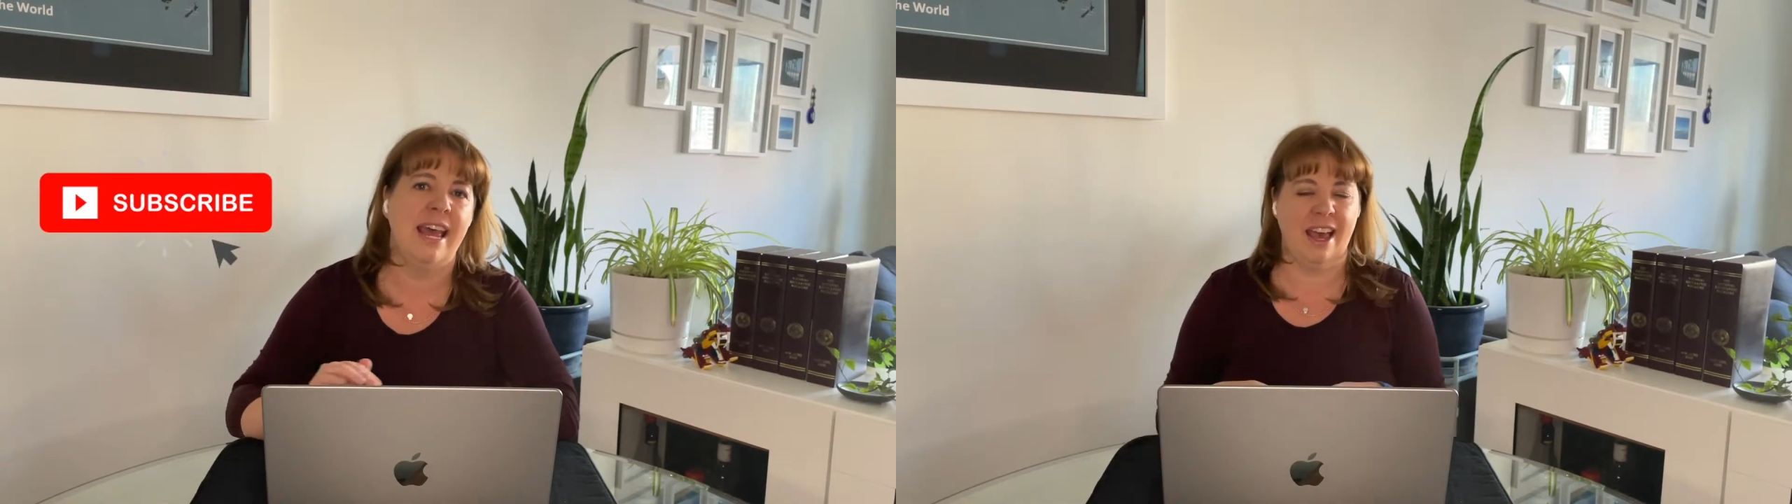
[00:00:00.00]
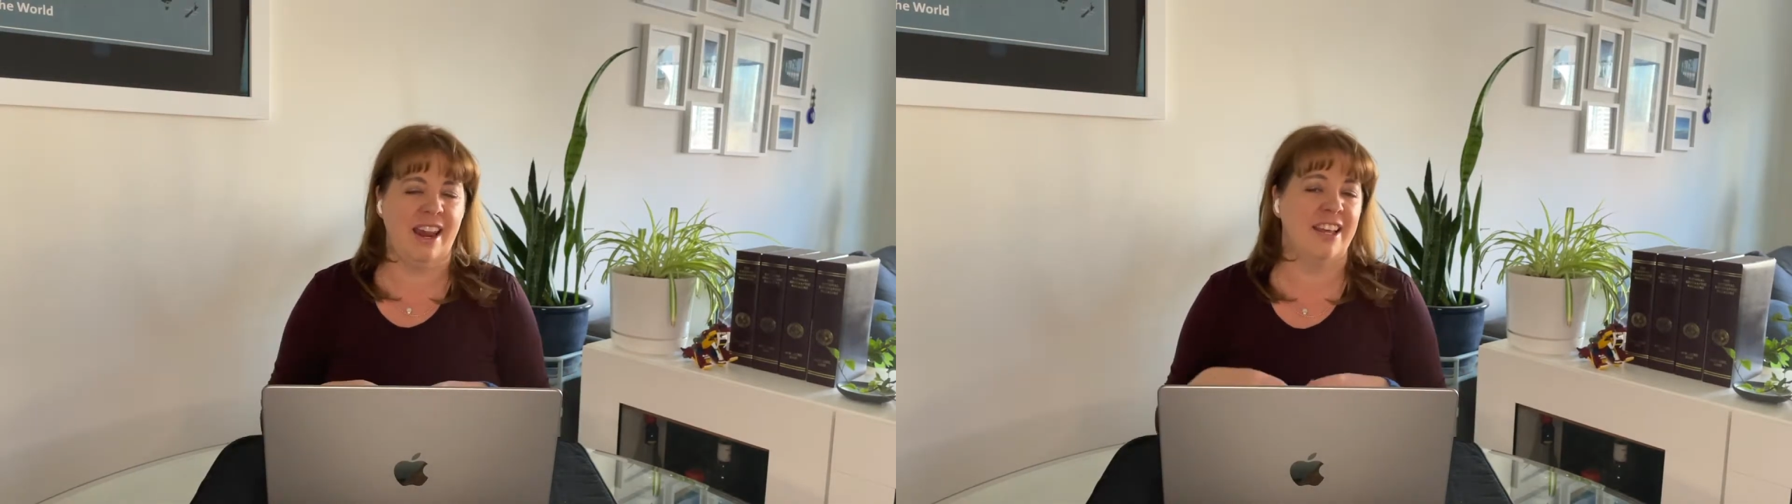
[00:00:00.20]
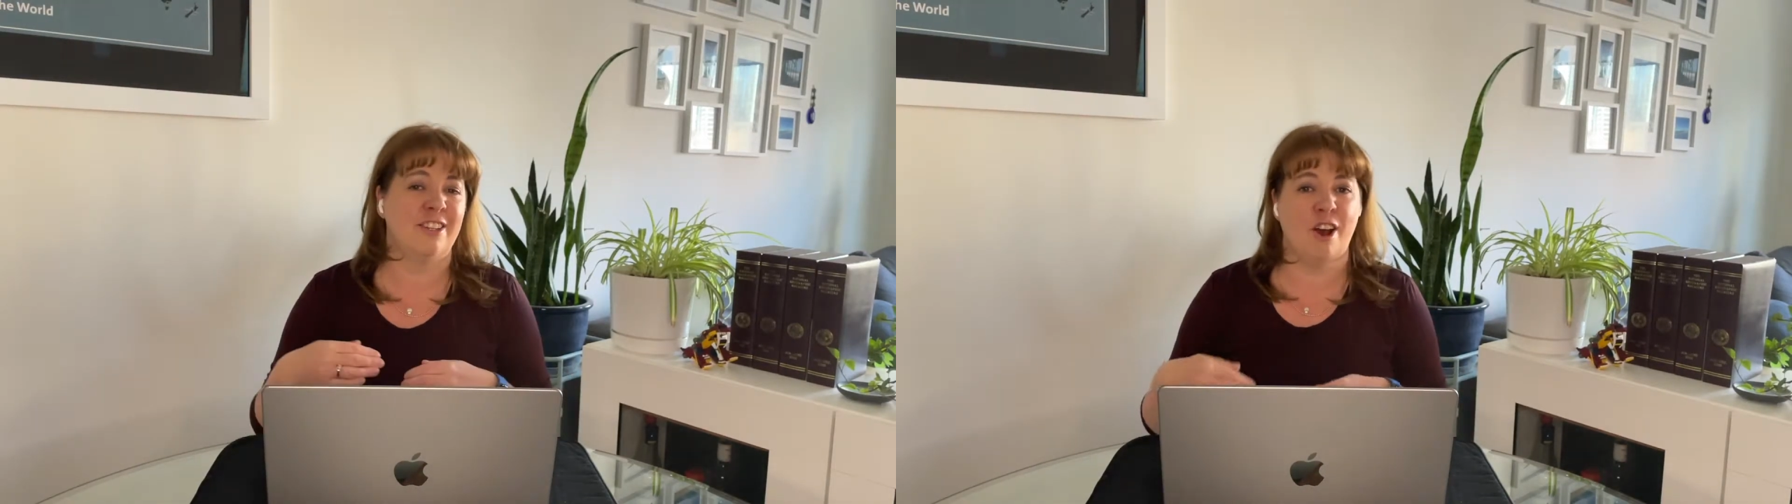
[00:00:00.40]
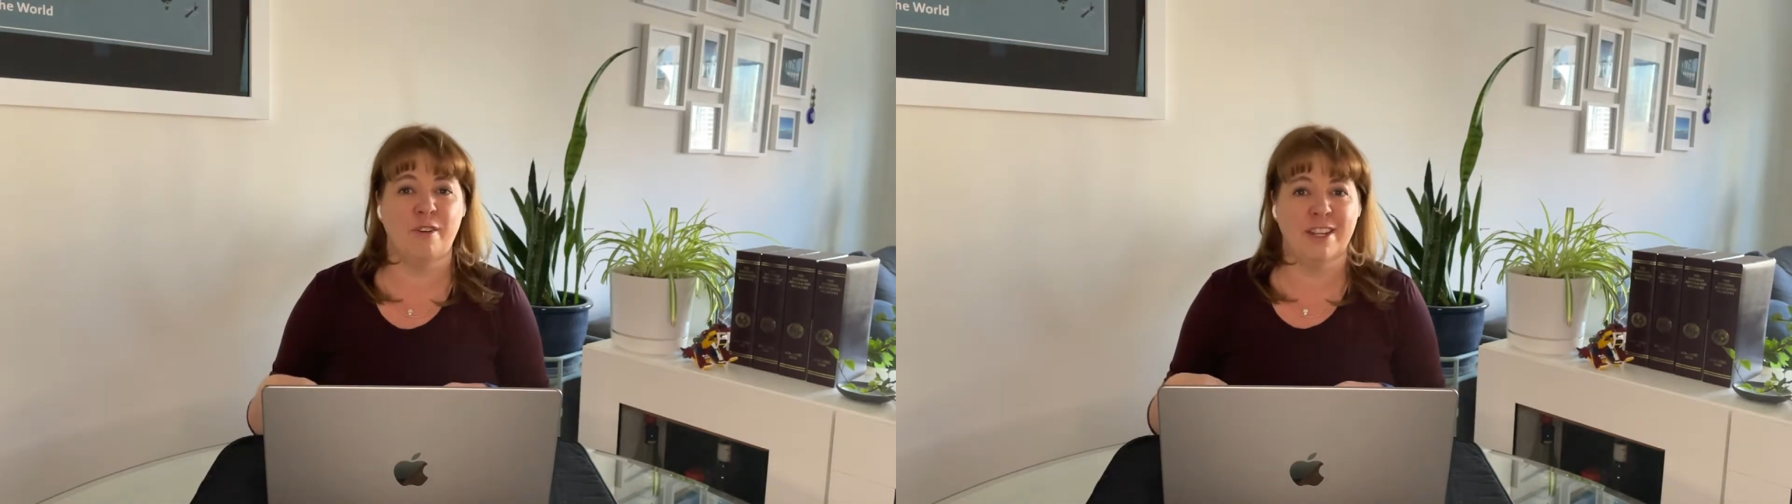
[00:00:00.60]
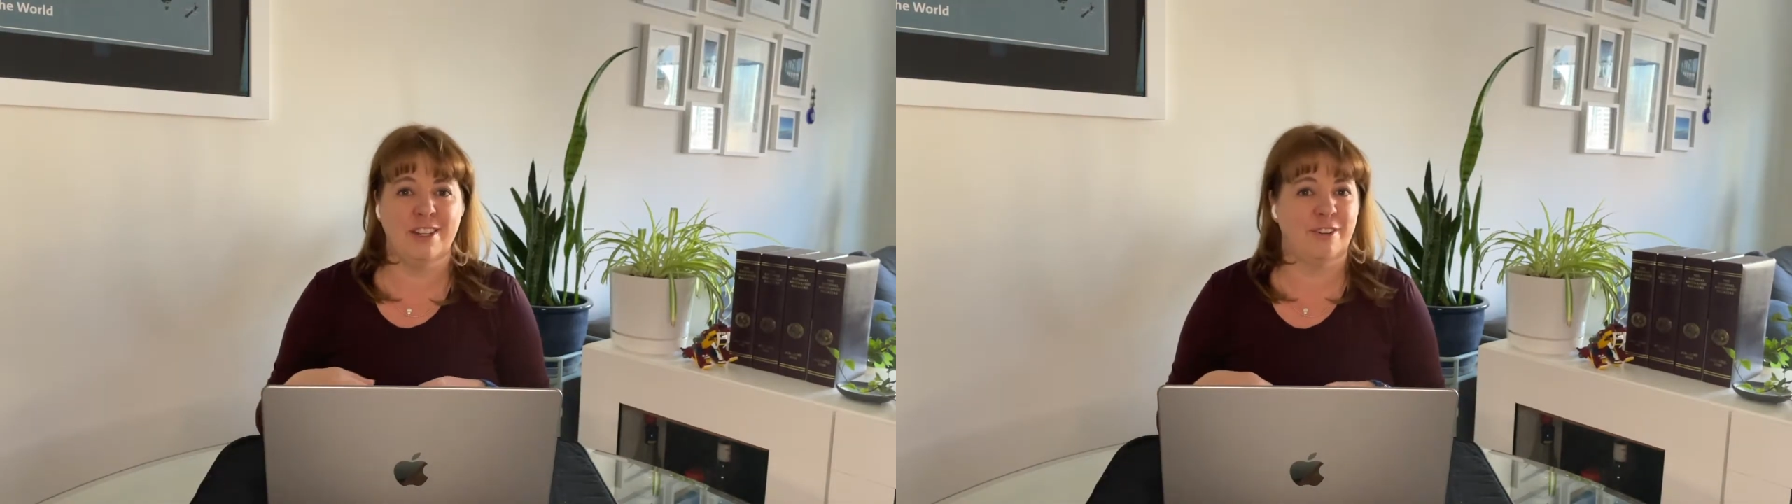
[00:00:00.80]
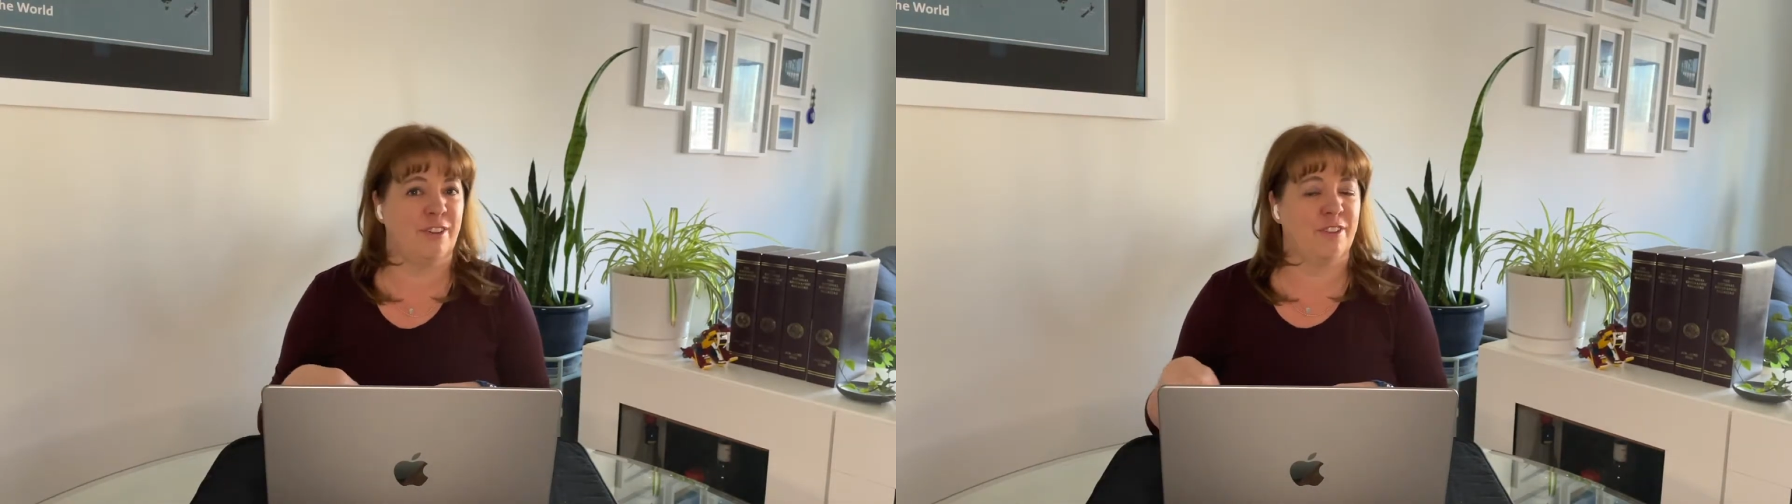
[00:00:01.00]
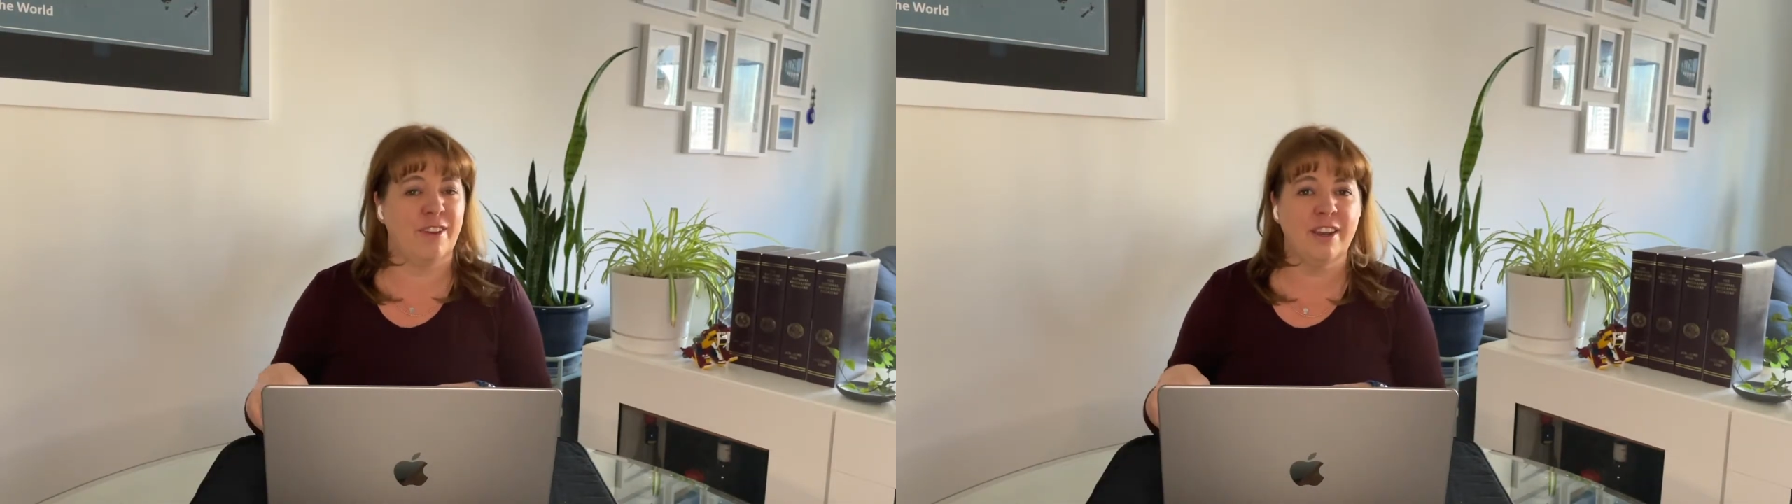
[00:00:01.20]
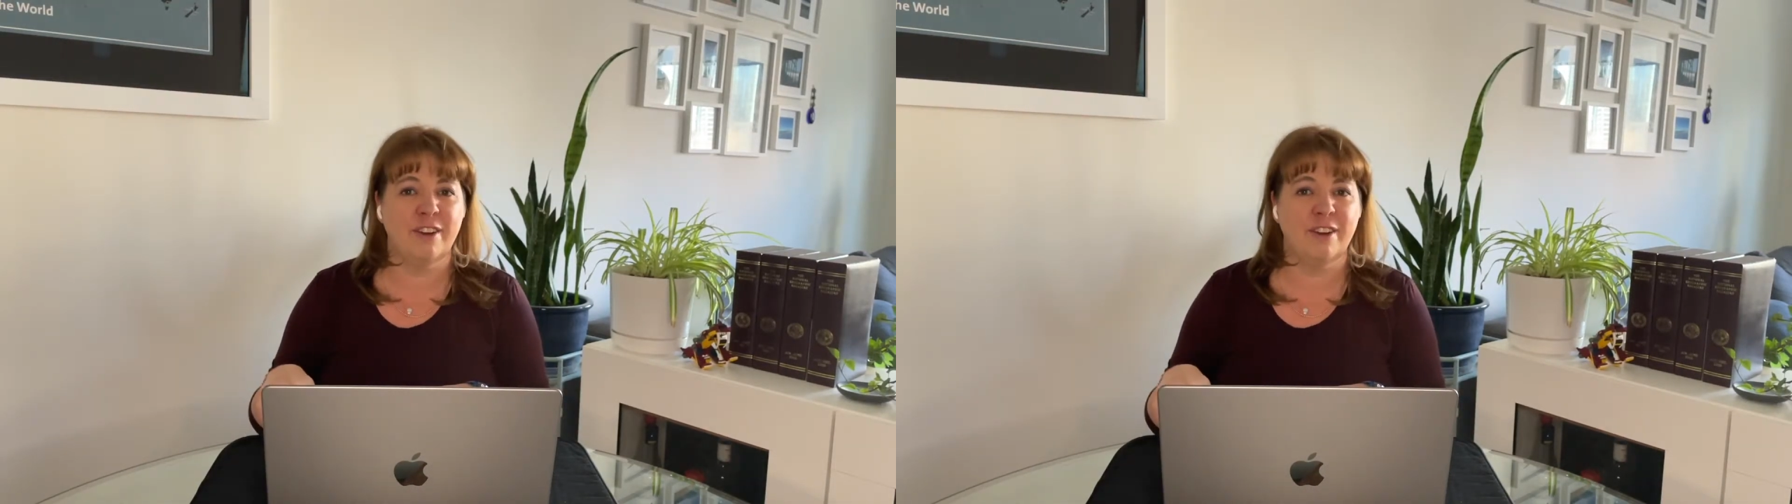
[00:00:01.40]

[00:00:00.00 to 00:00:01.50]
And as always, throughout the video,